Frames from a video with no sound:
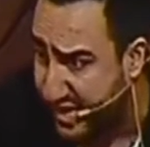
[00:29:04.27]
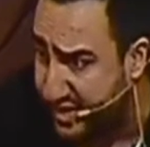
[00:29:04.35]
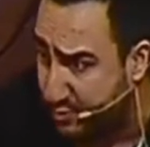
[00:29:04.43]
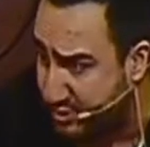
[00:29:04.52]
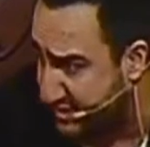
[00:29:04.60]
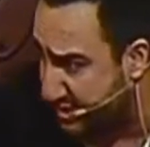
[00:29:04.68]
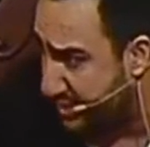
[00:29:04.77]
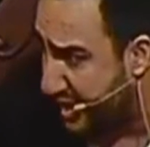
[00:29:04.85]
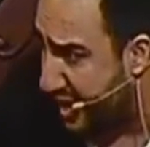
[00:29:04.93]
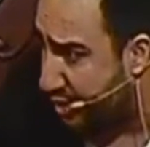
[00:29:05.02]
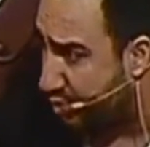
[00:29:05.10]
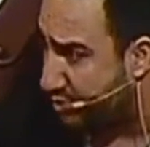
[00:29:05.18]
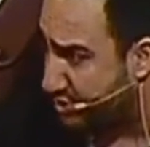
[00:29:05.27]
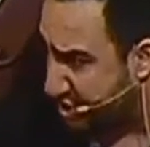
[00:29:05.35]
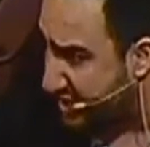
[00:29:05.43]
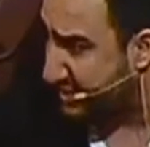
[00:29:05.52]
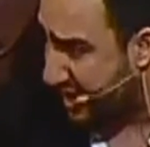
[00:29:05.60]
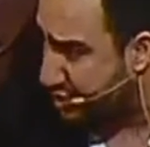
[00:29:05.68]
any Muslim now.
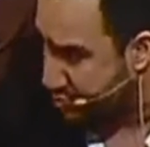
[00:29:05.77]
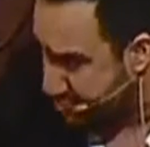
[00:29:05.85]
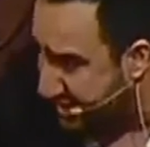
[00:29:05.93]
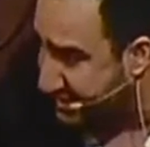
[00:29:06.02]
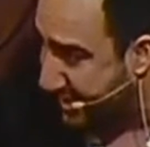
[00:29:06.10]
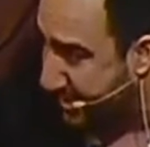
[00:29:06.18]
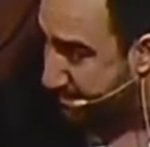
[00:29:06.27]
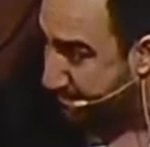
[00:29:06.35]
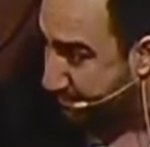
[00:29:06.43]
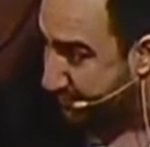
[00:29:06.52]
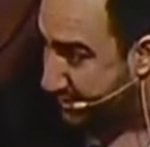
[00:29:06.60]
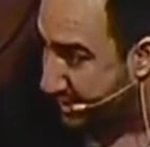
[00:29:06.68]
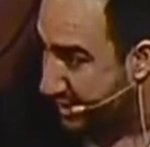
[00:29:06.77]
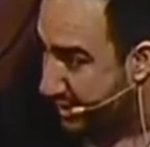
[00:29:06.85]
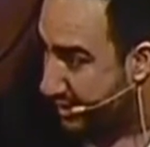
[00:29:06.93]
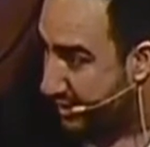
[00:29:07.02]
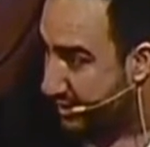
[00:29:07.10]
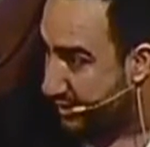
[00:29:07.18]
Shaitan, you met him?
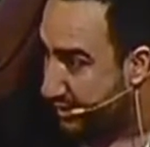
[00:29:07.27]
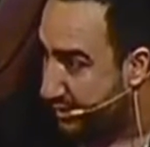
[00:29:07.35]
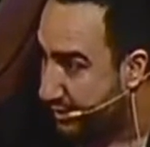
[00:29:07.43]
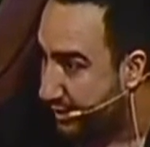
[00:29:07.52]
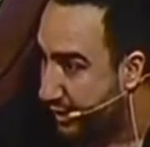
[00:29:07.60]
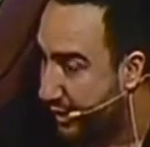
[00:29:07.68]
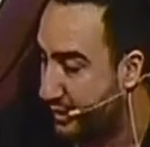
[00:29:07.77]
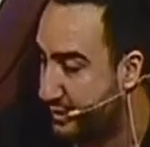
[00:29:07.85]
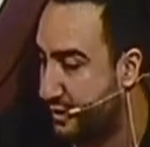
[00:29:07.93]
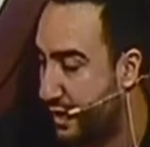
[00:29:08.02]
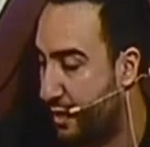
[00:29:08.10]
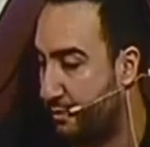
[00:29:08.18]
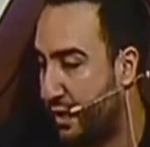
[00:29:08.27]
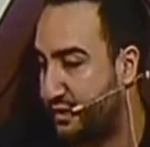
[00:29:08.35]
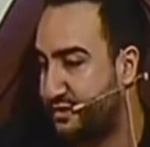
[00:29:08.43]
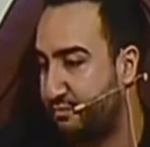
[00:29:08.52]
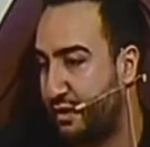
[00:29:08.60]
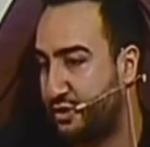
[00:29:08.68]
He say, I
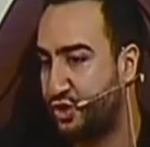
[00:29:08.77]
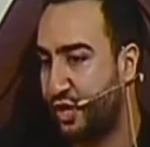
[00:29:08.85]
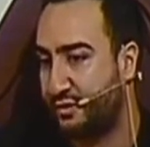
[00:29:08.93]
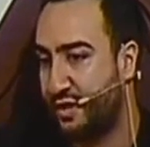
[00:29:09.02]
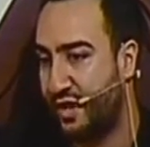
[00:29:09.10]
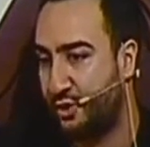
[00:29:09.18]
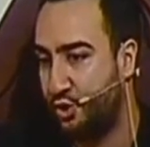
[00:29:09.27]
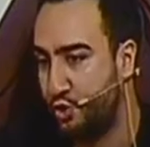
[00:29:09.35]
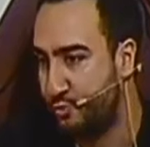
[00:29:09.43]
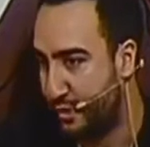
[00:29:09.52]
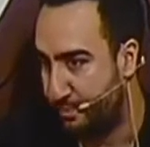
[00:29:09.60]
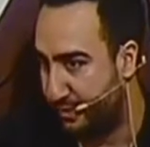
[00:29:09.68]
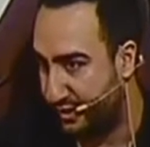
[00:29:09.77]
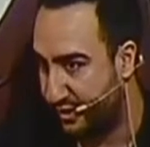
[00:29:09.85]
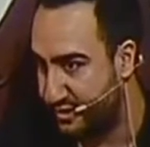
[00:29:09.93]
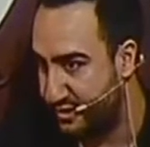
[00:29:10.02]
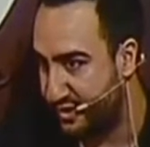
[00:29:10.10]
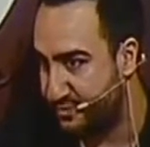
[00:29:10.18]
might have met shaitan, human
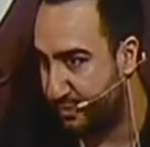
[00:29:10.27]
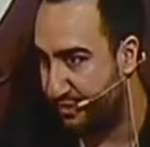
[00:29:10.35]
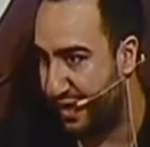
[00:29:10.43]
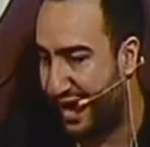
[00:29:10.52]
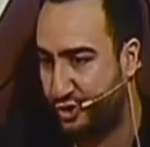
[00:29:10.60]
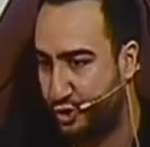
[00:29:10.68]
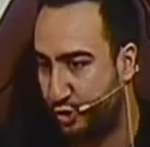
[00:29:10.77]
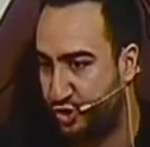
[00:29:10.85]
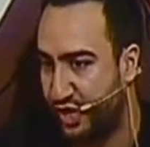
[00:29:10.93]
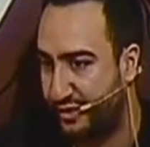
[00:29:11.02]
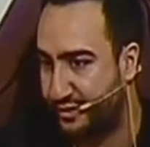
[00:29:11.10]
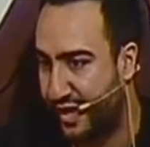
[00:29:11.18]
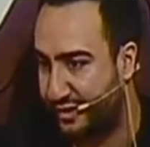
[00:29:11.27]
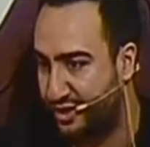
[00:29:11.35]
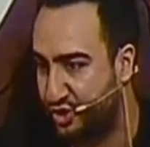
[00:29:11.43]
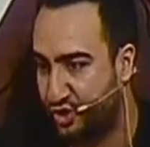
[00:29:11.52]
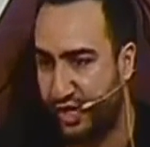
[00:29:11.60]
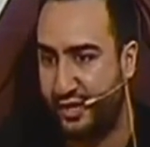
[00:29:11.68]
beings. Yes, but the actual shaitan
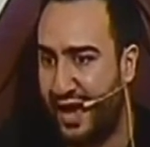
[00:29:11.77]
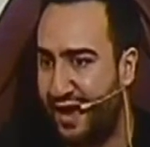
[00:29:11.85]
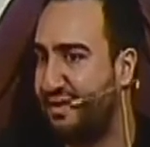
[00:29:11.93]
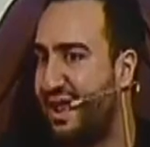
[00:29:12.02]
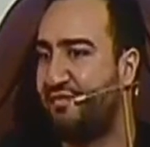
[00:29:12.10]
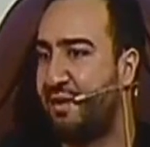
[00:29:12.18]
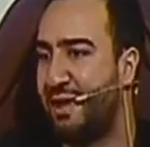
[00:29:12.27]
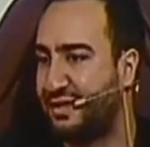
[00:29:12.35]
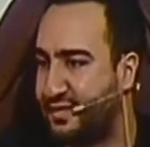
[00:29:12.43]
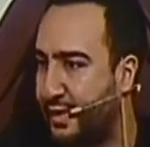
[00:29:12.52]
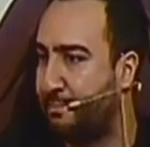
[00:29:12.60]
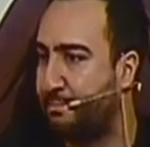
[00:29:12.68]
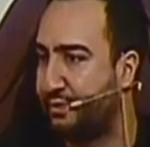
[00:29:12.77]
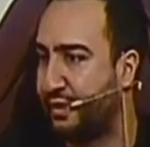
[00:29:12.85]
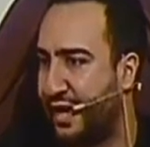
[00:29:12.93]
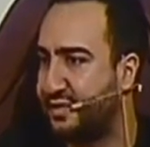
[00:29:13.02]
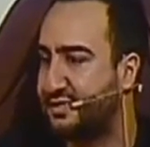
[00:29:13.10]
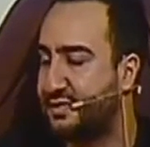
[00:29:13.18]
is jinn. I've never met him.
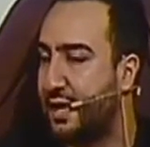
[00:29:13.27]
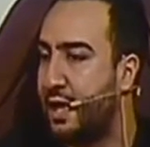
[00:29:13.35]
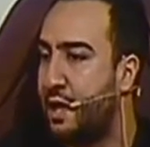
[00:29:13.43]
Yes?